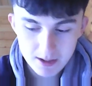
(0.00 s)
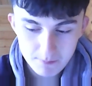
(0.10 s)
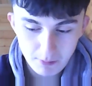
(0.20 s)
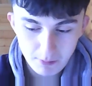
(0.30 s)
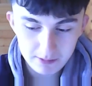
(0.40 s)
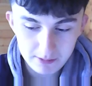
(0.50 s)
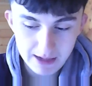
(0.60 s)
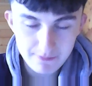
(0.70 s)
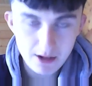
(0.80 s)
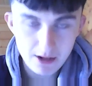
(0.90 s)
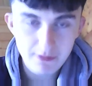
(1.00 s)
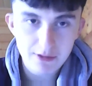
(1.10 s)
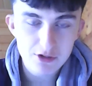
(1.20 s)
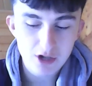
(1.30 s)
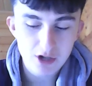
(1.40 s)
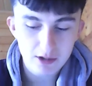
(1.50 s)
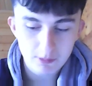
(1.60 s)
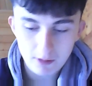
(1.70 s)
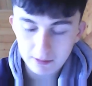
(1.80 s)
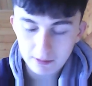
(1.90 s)
But you never know. They could shock the
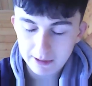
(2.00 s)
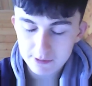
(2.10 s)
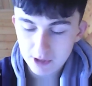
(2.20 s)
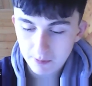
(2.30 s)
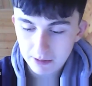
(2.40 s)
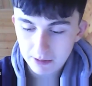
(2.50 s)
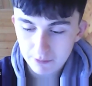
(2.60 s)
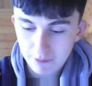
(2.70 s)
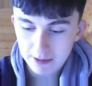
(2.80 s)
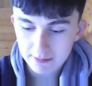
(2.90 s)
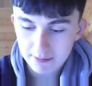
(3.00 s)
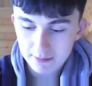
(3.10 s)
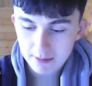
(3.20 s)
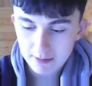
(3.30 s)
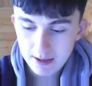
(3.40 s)
world against Germany or France.